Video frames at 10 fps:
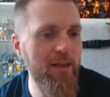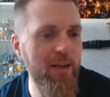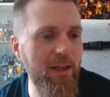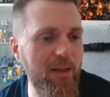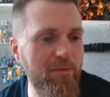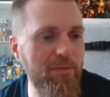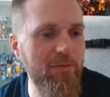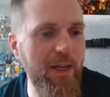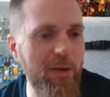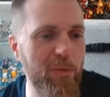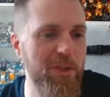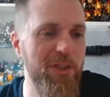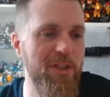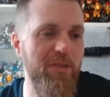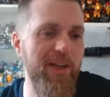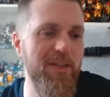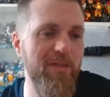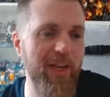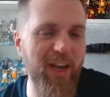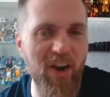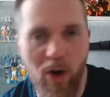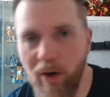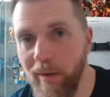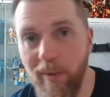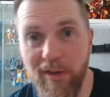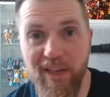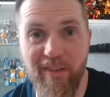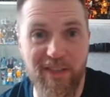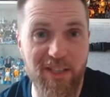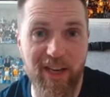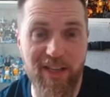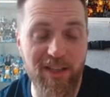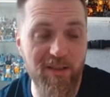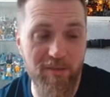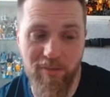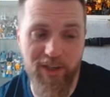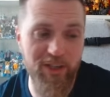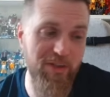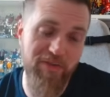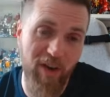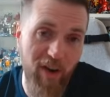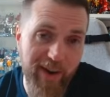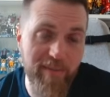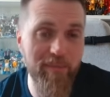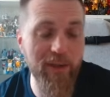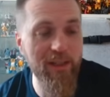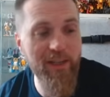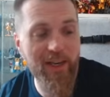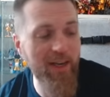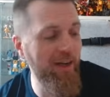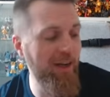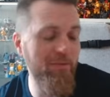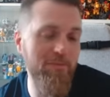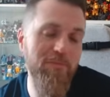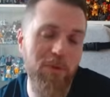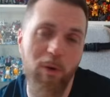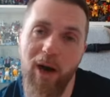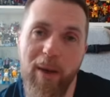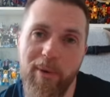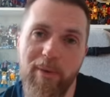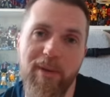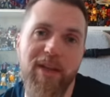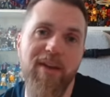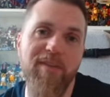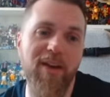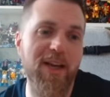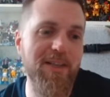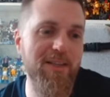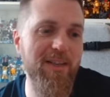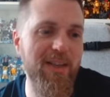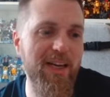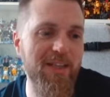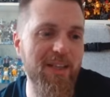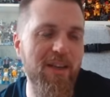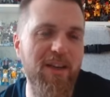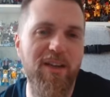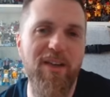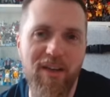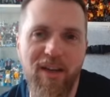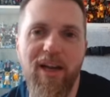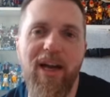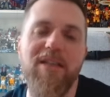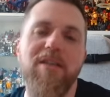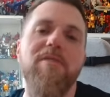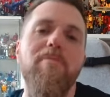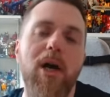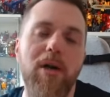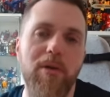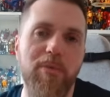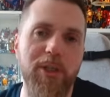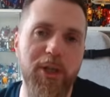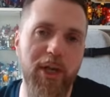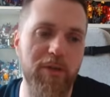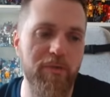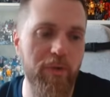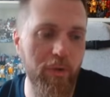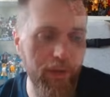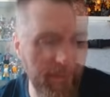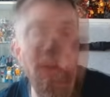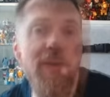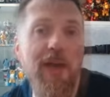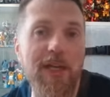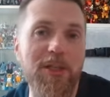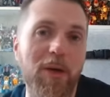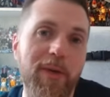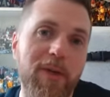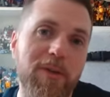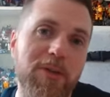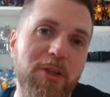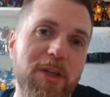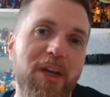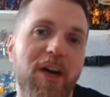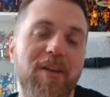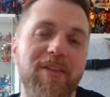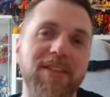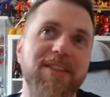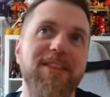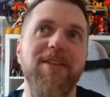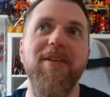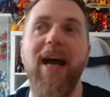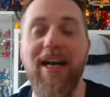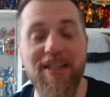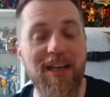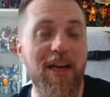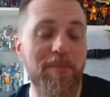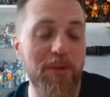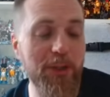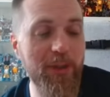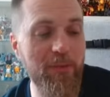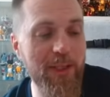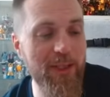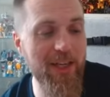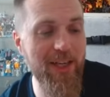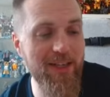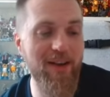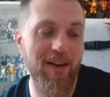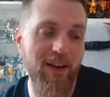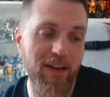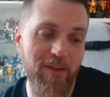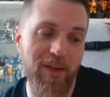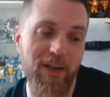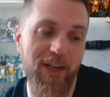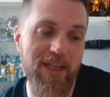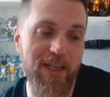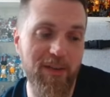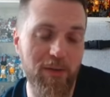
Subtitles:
It was just effectively an Autobot Devastator, which is fine, but yeah, I'm quite happy with it nevertheless. It has a mild appreciation for it. Next, going on to the current HasLab project, which is Leo Kaiser.